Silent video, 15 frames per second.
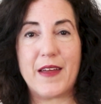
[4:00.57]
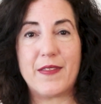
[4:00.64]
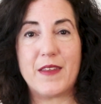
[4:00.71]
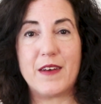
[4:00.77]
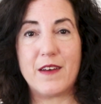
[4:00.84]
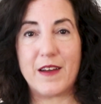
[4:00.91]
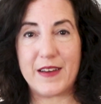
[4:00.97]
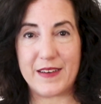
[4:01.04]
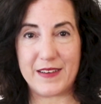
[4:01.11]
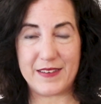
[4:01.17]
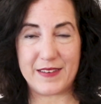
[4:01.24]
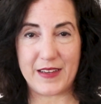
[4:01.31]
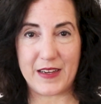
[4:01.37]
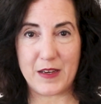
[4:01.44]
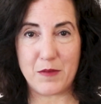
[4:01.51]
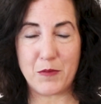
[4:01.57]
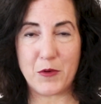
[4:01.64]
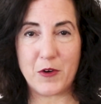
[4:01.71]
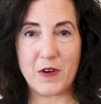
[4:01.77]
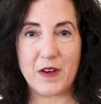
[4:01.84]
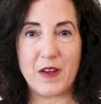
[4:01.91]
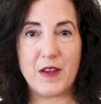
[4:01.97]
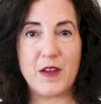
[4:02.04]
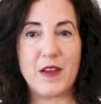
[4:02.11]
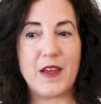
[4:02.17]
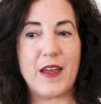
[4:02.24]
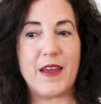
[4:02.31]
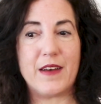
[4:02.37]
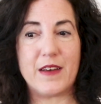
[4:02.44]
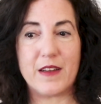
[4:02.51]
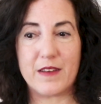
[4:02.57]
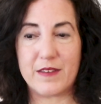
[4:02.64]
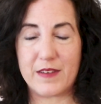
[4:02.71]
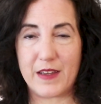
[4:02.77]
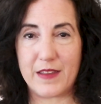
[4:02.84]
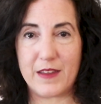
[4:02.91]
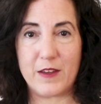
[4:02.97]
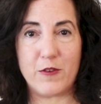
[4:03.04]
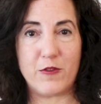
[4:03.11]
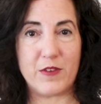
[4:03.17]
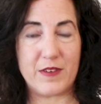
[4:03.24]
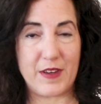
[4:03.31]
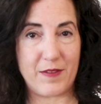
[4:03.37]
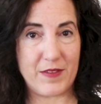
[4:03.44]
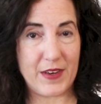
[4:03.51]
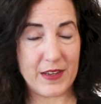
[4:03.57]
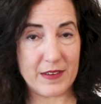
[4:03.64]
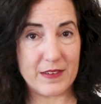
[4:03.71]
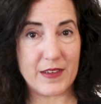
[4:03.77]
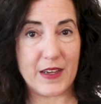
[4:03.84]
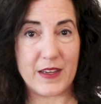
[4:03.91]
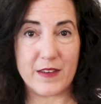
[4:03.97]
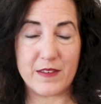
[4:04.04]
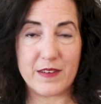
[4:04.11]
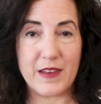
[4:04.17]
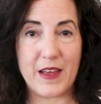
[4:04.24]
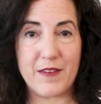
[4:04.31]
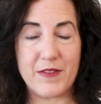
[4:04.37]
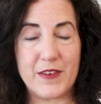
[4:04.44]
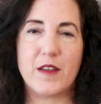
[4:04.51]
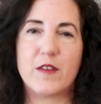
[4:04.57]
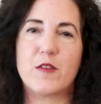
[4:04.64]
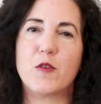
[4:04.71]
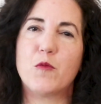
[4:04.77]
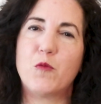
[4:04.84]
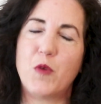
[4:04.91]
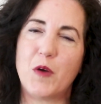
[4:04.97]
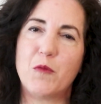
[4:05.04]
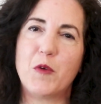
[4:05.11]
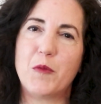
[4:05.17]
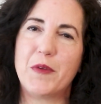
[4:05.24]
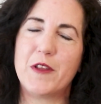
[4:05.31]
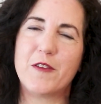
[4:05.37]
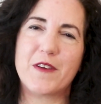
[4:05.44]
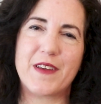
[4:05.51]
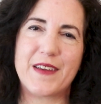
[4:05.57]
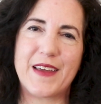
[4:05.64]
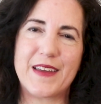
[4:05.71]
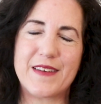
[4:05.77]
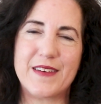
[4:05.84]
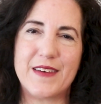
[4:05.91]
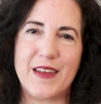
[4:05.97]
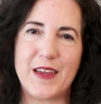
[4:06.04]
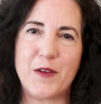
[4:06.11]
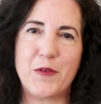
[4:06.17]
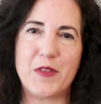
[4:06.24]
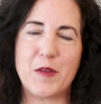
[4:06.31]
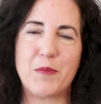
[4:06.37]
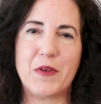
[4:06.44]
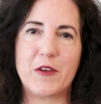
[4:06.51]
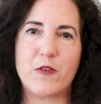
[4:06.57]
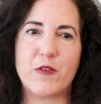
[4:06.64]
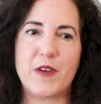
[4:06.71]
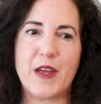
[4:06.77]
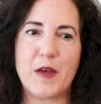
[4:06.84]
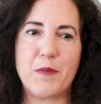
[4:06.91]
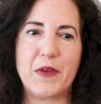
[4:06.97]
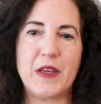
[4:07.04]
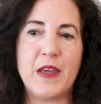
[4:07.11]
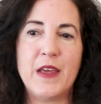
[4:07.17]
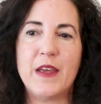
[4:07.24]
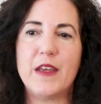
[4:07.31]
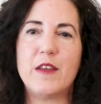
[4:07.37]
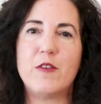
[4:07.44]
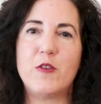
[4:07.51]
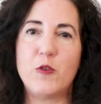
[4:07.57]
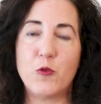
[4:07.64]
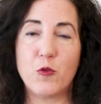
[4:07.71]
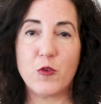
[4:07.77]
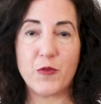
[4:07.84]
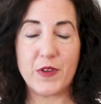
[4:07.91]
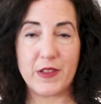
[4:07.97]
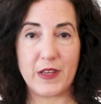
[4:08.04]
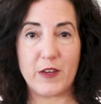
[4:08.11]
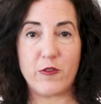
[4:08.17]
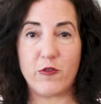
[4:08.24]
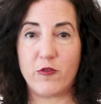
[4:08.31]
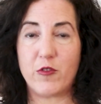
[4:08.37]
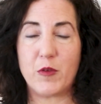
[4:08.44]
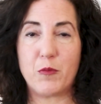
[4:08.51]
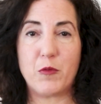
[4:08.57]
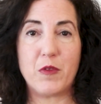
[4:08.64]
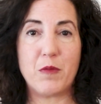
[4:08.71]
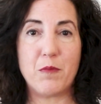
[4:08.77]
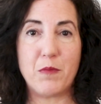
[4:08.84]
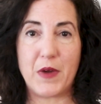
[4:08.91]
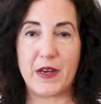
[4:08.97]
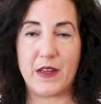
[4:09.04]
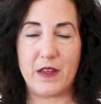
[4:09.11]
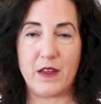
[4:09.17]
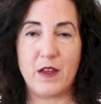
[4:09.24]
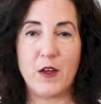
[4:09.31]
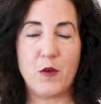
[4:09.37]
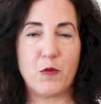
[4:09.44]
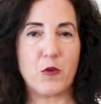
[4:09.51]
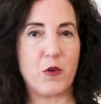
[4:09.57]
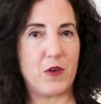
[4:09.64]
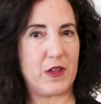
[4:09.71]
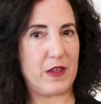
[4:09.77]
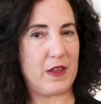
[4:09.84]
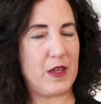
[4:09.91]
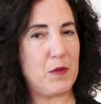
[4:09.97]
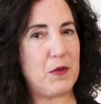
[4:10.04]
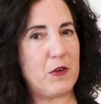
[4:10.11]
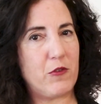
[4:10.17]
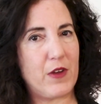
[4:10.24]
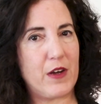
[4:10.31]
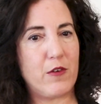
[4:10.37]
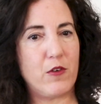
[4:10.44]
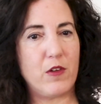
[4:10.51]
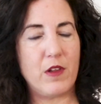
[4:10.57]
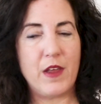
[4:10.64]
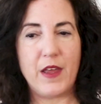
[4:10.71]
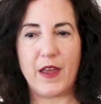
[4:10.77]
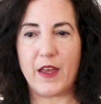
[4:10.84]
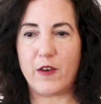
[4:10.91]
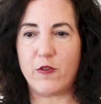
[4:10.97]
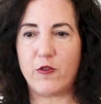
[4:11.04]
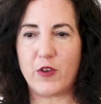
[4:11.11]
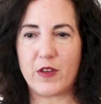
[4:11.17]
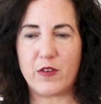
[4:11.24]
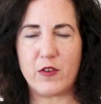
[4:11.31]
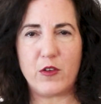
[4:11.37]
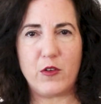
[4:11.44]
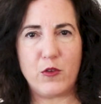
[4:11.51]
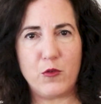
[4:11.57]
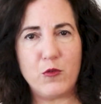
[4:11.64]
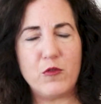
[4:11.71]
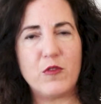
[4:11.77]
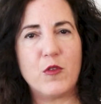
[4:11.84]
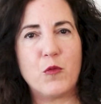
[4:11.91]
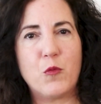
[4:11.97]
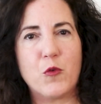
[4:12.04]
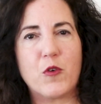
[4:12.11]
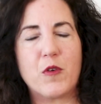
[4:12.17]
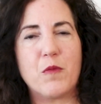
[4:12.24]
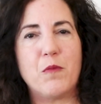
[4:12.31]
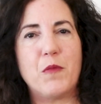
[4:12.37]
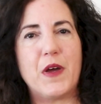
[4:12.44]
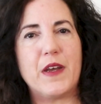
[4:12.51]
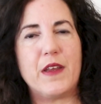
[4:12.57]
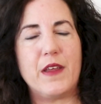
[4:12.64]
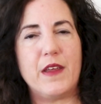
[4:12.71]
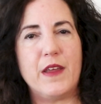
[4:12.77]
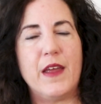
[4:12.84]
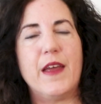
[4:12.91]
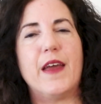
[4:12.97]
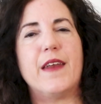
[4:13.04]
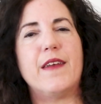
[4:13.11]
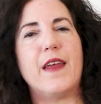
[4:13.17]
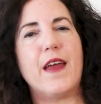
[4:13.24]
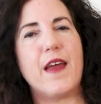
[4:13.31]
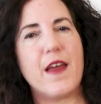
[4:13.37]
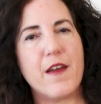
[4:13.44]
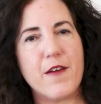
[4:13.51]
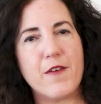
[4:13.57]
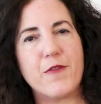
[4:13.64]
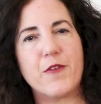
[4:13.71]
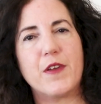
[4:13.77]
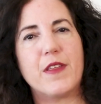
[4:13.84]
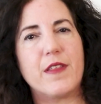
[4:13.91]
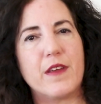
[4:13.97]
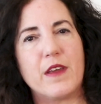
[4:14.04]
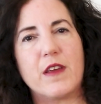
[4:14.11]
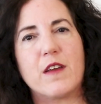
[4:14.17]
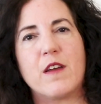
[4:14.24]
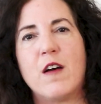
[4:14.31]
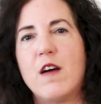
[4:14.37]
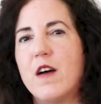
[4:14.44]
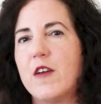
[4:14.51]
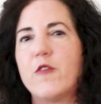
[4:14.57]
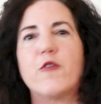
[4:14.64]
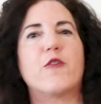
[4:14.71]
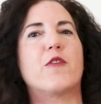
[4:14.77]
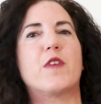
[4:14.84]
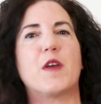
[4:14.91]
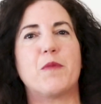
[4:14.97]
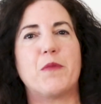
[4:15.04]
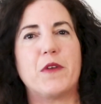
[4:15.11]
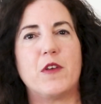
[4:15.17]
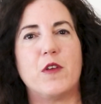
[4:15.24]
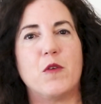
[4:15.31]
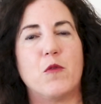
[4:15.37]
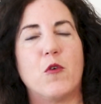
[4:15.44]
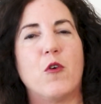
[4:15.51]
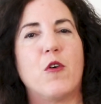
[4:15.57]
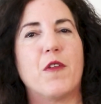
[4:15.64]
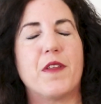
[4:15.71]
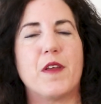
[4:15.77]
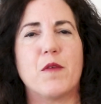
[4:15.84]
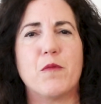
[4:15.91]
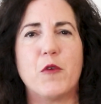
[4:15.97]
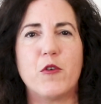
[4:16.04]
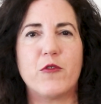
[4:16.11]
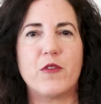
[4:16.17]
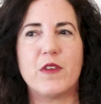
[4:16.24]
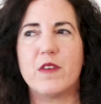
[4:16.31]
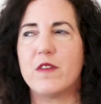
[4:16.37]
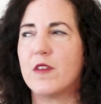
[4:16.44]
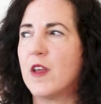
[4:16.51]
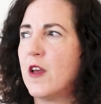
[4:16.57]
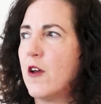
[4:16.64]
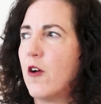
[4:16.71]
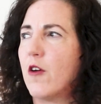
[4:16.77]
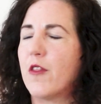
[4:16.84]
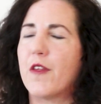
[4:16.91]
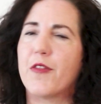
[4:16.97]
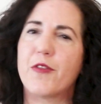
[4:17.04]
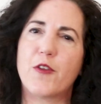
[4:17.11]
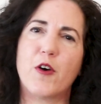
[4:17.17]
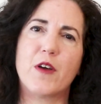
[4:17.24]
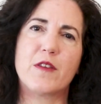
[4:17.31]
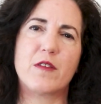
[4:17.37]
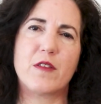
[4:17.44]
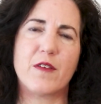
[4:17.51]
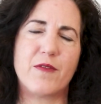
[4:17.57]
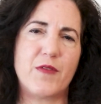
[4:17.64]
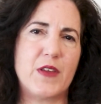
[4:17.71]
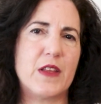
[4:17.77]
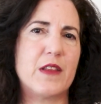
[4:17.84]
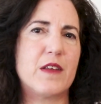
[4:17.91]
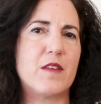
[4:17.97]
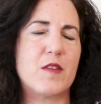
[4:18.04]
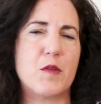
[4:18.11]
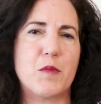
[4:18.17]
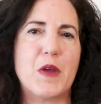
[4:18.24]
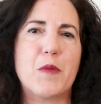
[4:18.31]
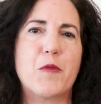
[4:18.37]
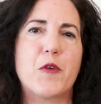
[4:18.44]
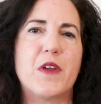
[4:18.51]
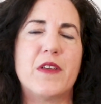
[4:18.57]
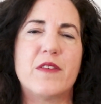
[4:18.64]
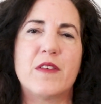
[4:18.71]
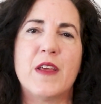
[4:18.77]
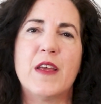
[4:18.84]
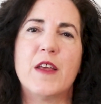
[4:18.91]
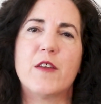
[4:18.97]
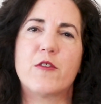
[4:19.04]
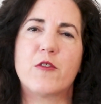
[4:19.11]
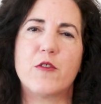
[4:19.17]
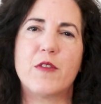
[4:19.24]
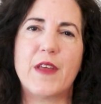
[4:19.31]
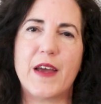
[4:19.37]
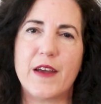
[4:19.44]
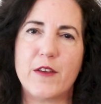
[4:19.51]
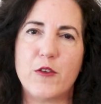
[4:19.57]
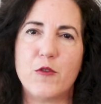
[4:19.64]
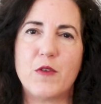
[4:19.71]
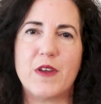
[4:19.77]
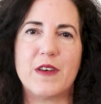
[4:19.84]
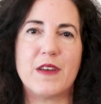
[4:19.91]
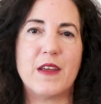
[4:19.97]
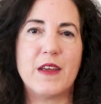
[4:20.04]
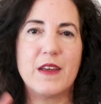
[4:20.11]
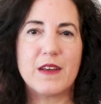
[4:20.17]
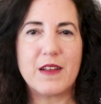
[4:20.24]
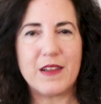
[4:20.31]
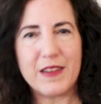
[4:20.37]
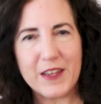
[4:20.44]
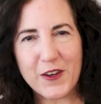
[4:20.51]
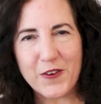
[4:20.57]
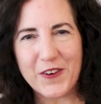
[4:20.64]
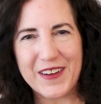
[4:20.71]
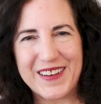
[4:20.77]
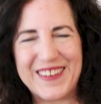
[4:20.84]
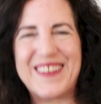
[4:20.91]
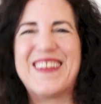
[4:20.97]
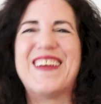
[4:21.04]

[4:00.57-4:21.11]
at the 90-second mark, and it'll say that you just have 10 seconds left. So what we'll be looking at today with the picture tapping is your relationship with money. We're going to keep it general and just use the word money and everything it conjures up in you, all the emotions, all the thoughts, the feelings, the memories, so that you can clear it